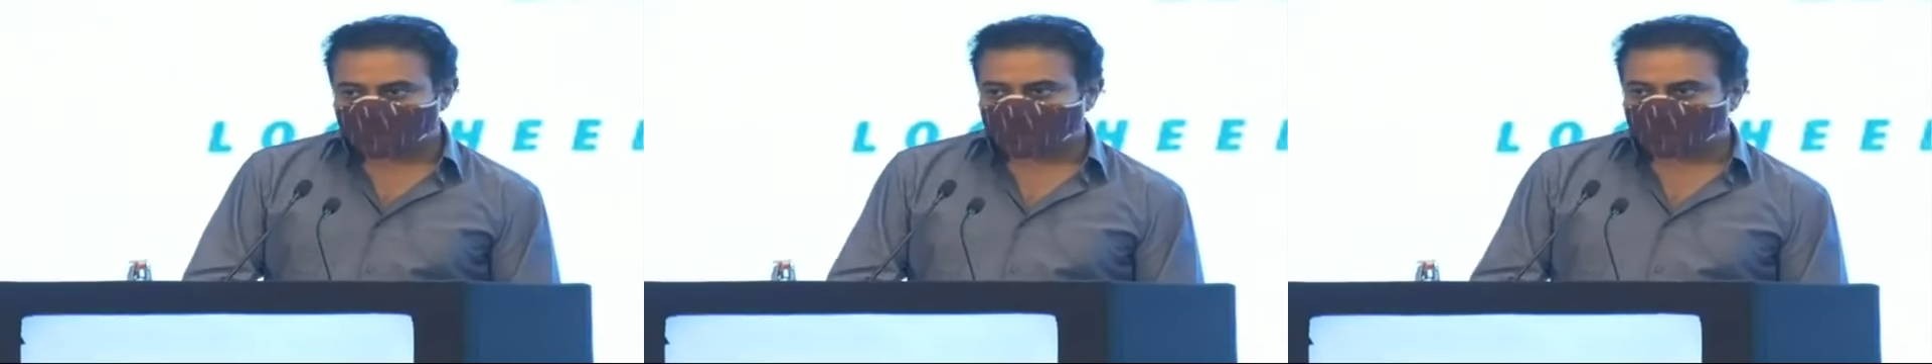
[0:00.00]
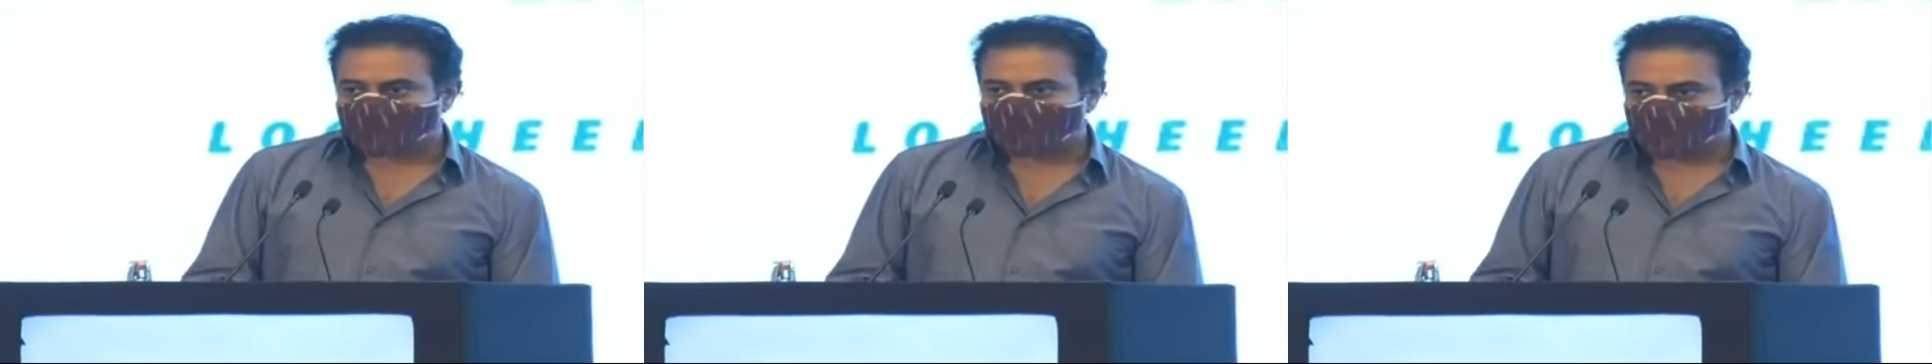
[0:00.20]

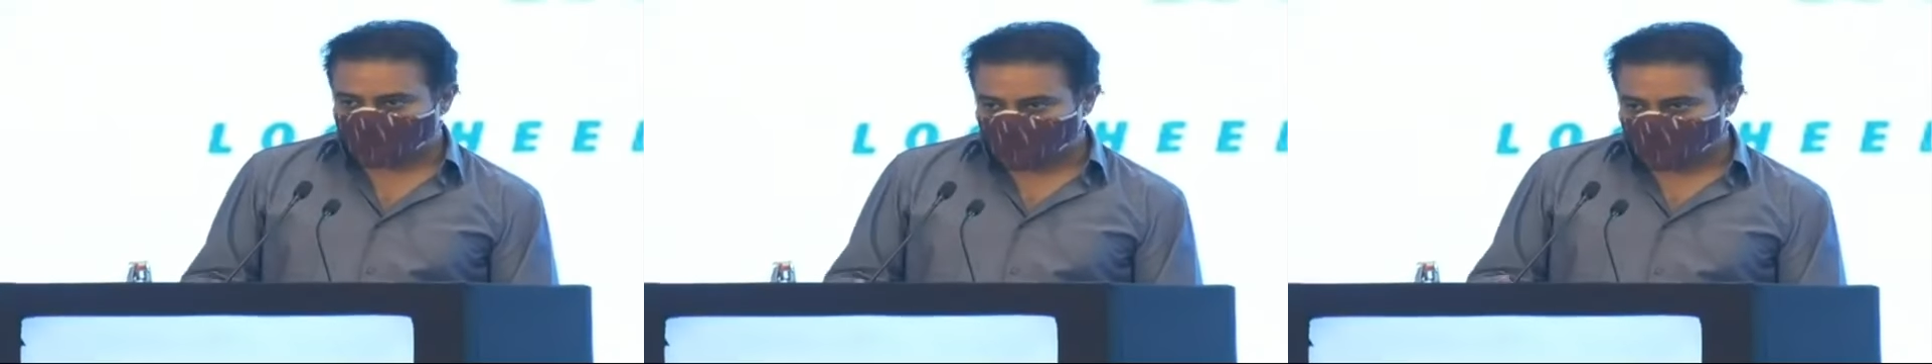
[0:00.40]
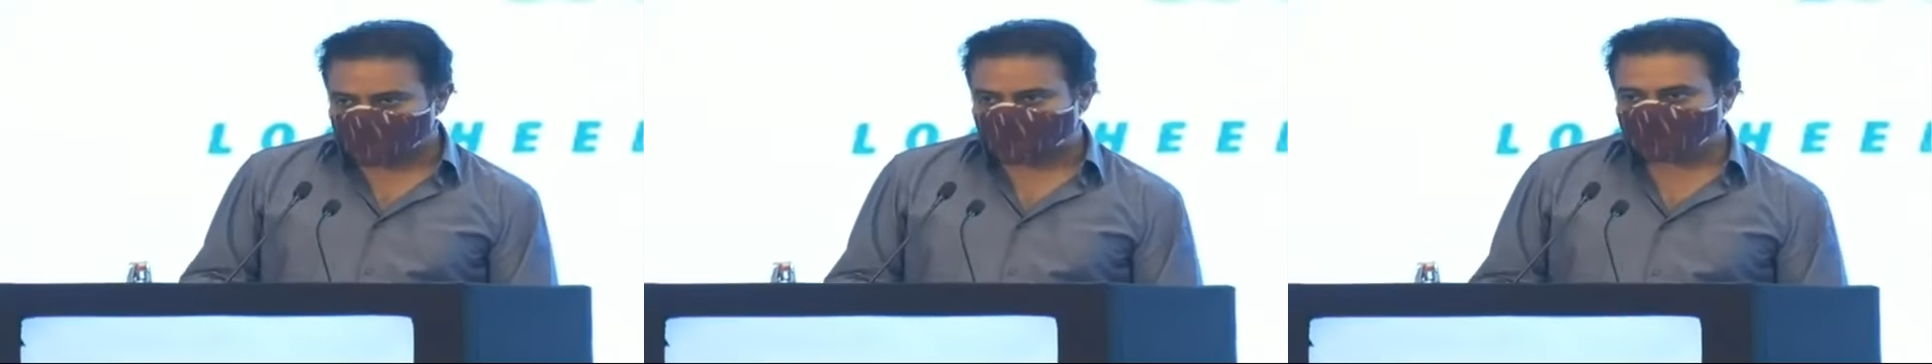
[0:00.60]
and the
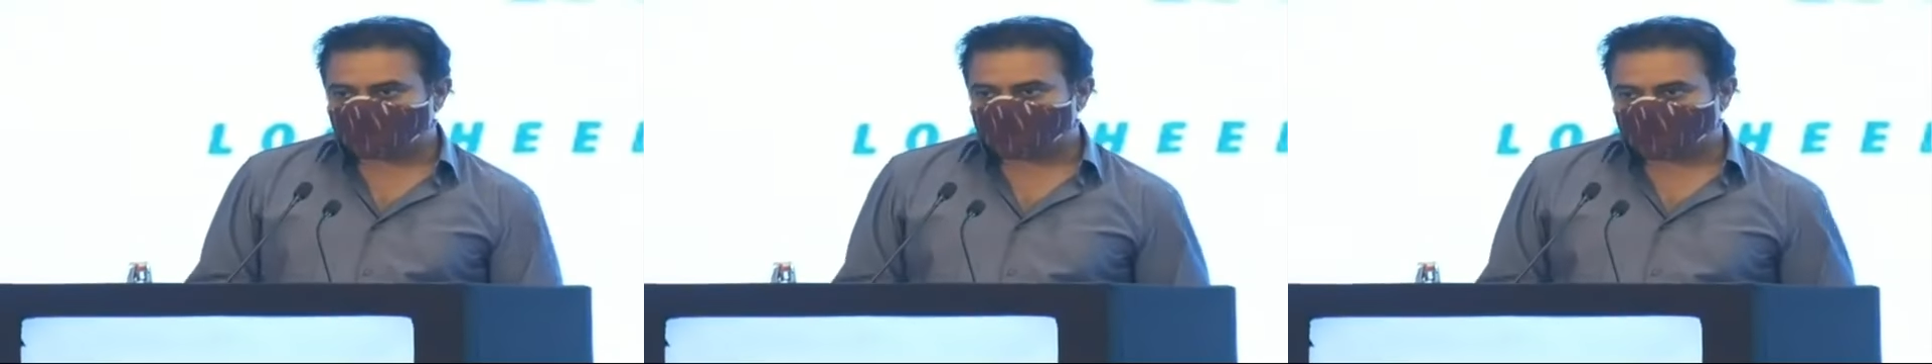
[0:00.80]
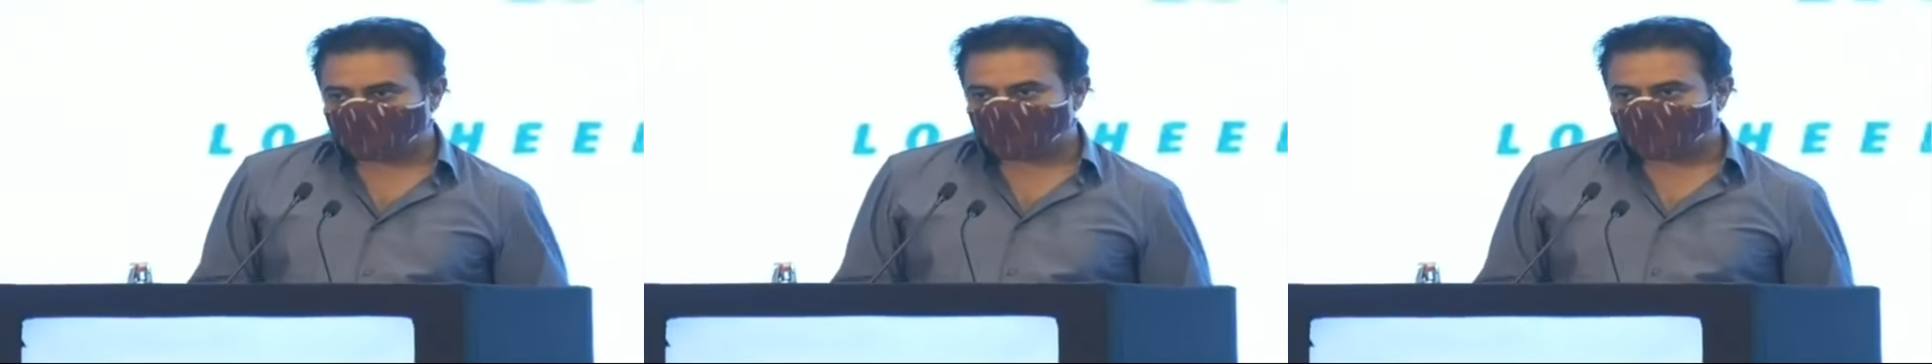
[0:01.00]
entire team
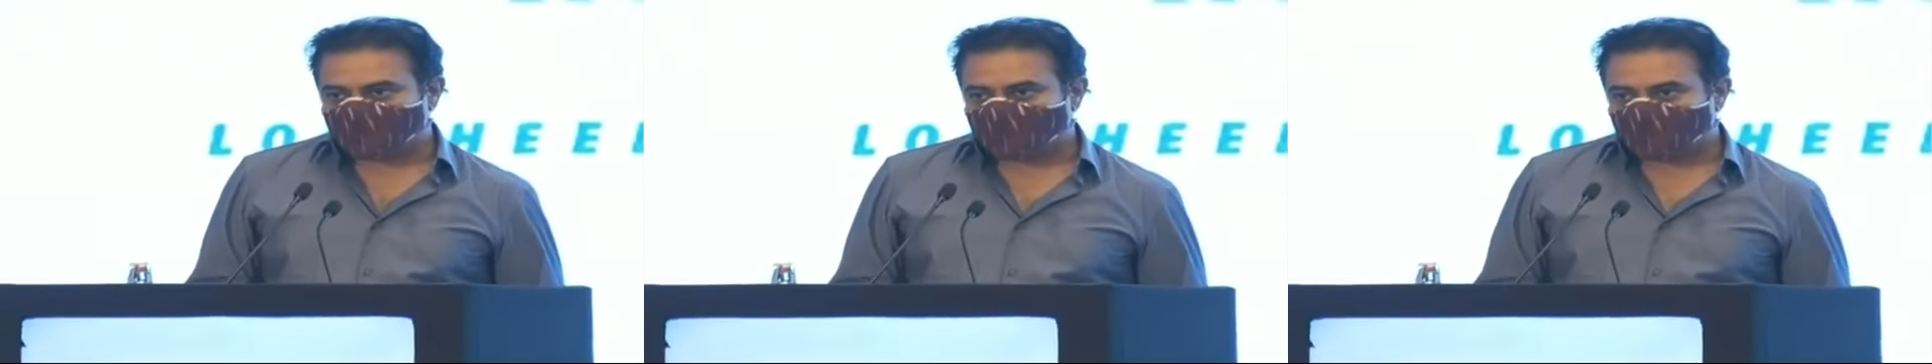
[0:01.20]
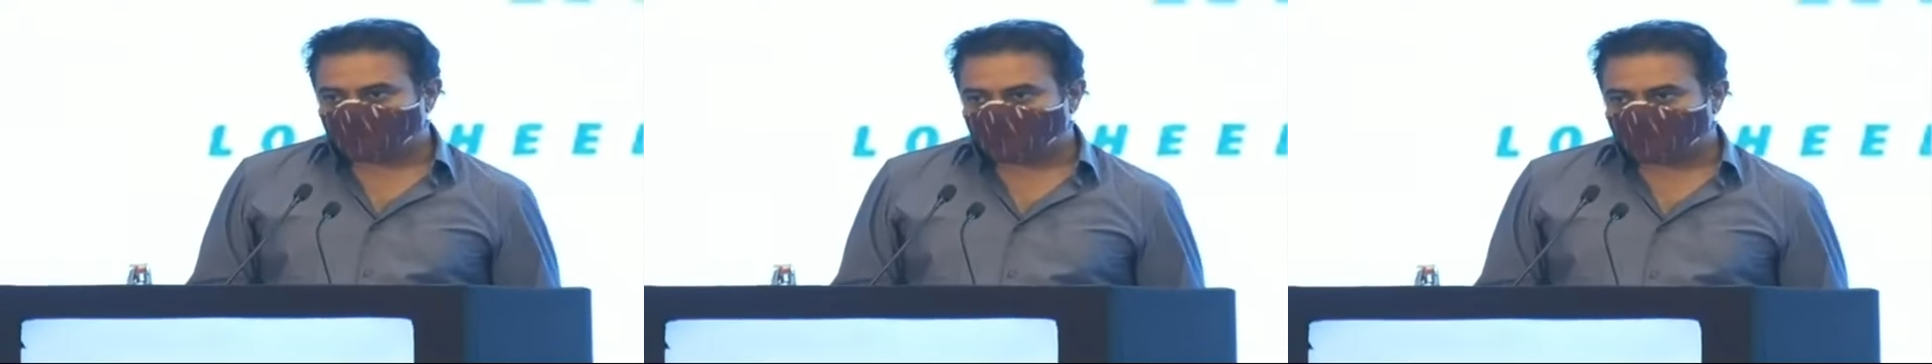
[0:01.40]

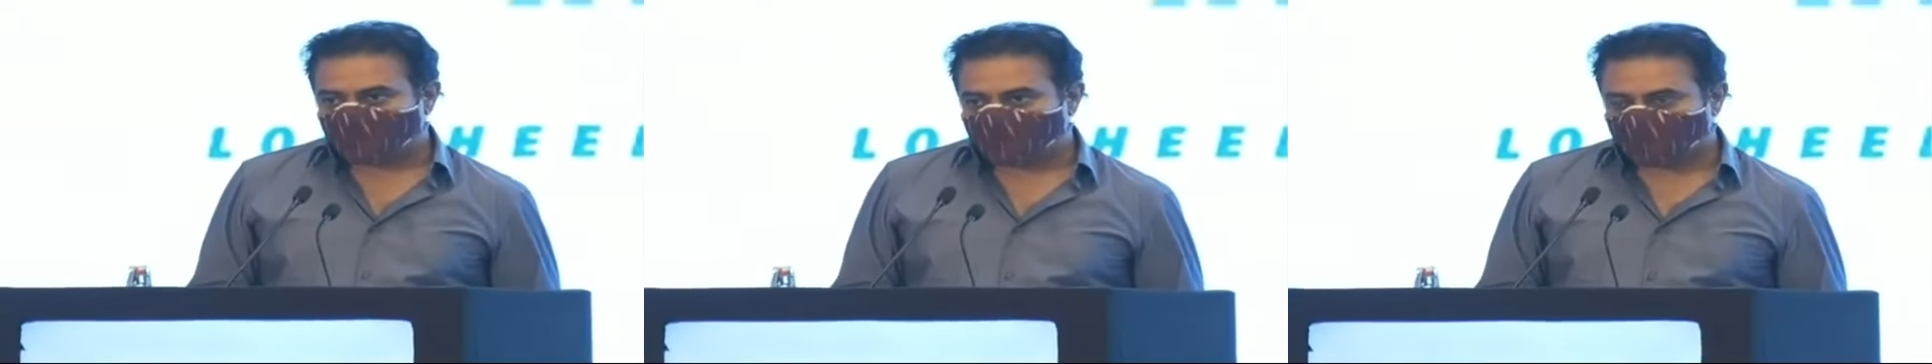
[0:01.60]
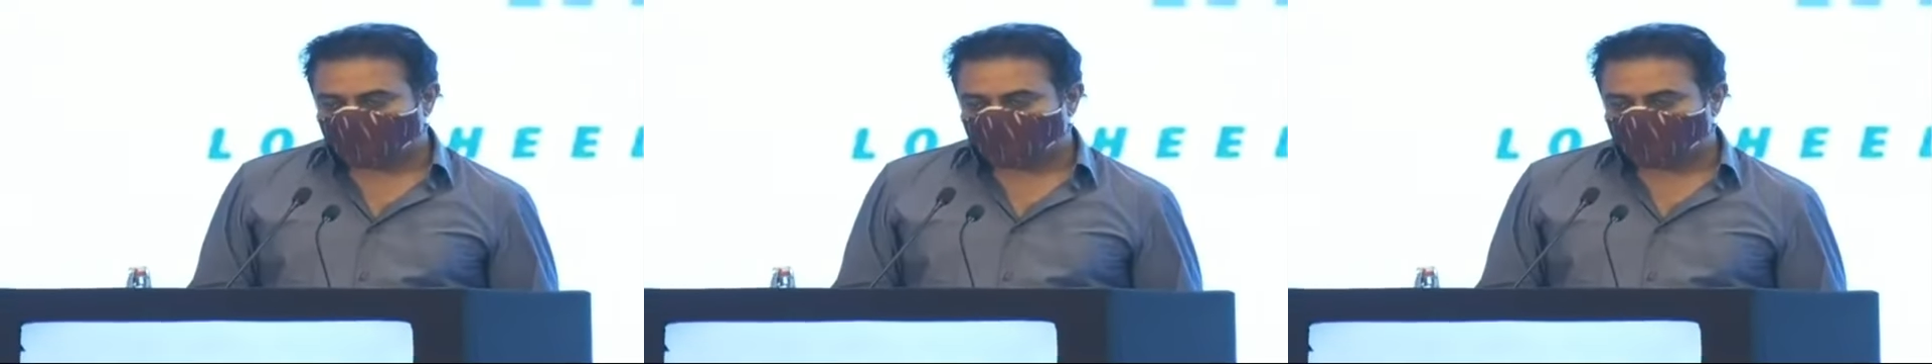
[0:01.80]
of